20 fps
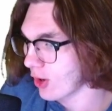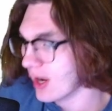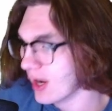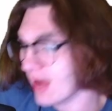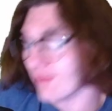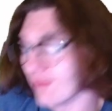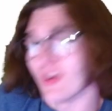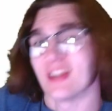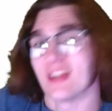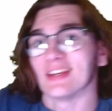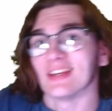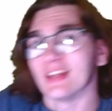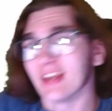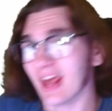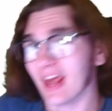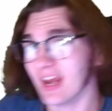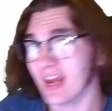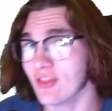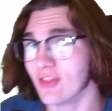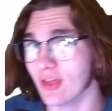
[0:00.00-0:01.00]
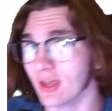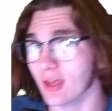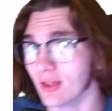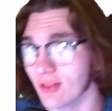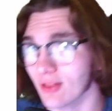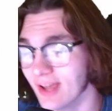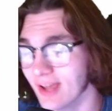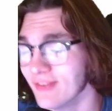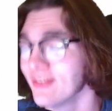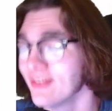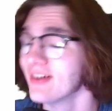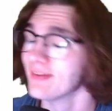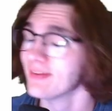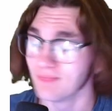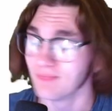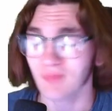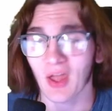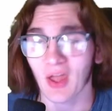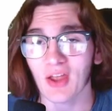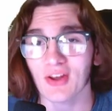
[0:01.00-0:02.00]
if I didn't need anything in life,
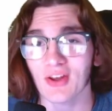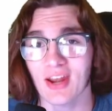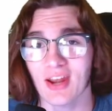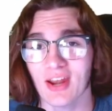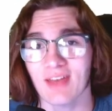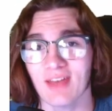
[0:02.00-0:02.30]
I could have that.